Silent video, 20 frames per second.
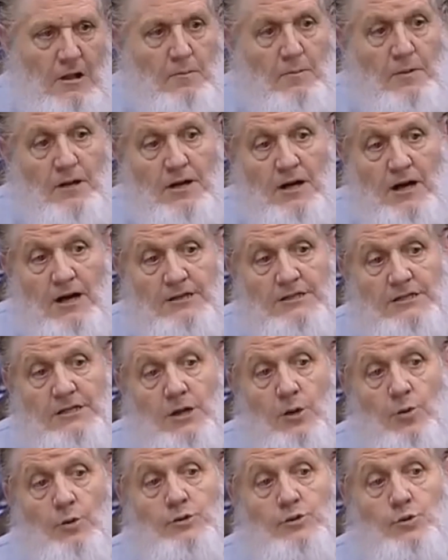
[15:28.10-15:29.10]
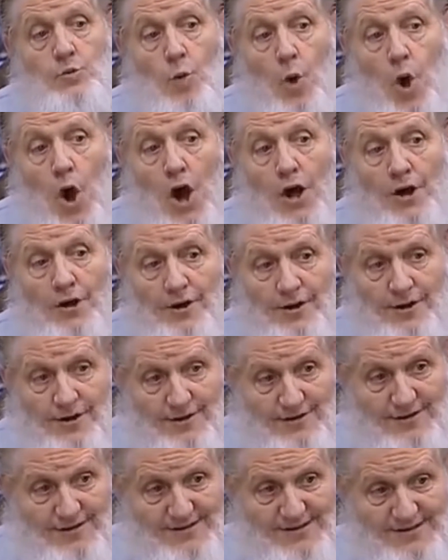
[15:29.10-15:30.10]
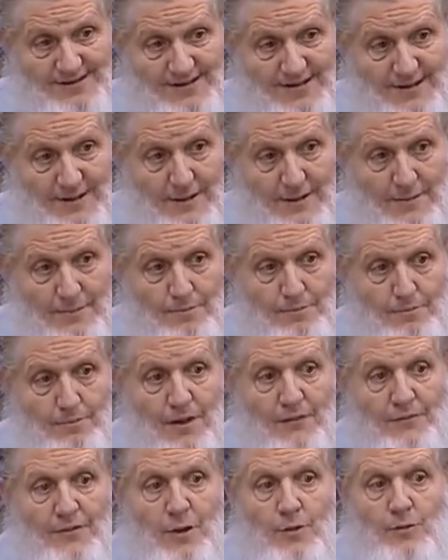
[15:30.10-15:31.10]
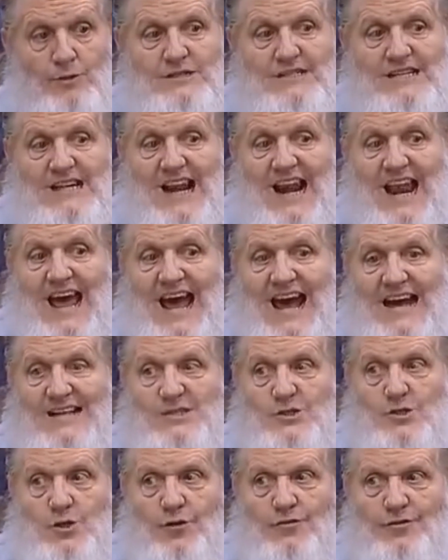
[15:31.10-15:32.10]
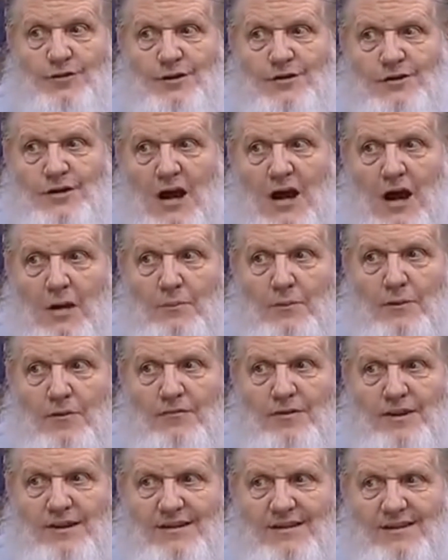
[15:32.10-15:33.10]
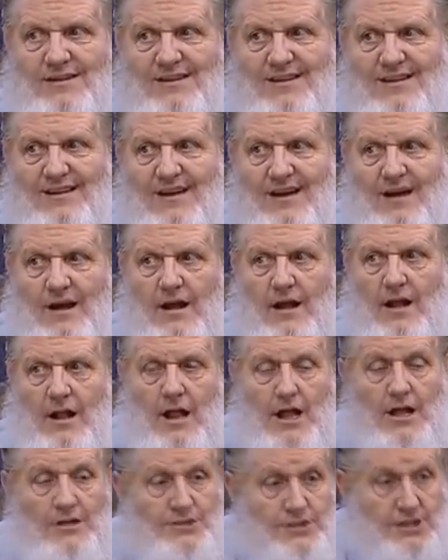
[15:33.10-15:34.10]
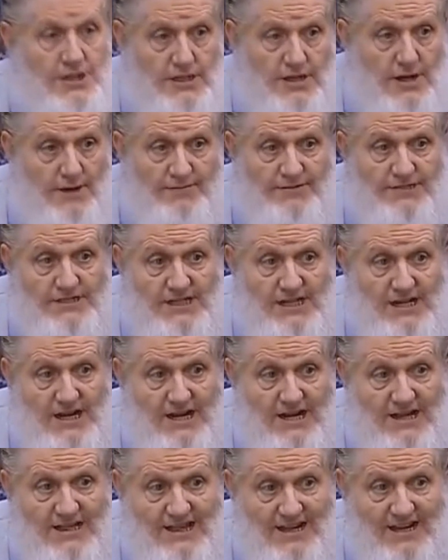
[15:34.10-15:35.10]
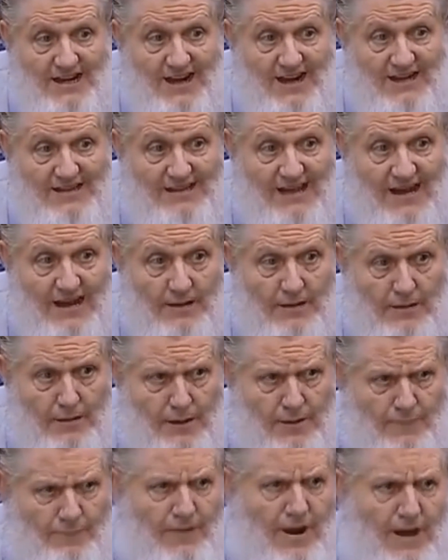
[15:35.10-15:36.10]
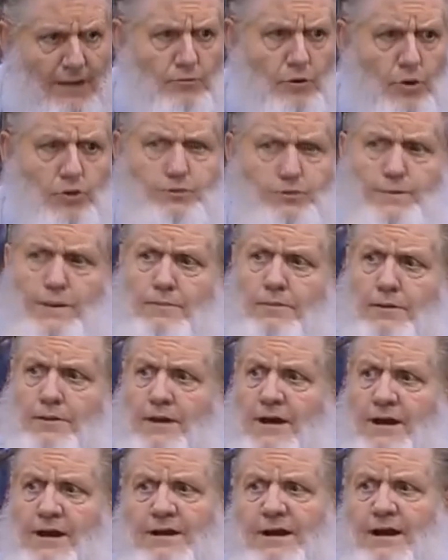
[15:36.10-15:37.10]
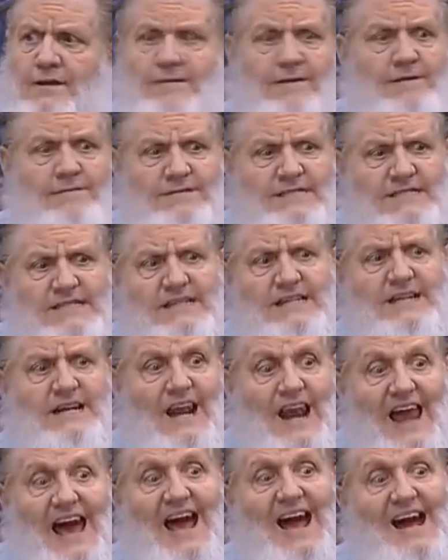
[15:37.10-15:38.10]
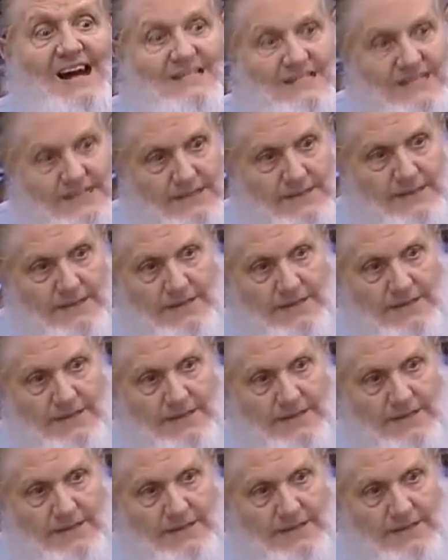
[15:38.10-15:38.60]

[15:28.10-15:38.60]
Because there was water, but there was glass over the top of it. And she'd never seen anything like that. In fact, most people then had never even seen glass.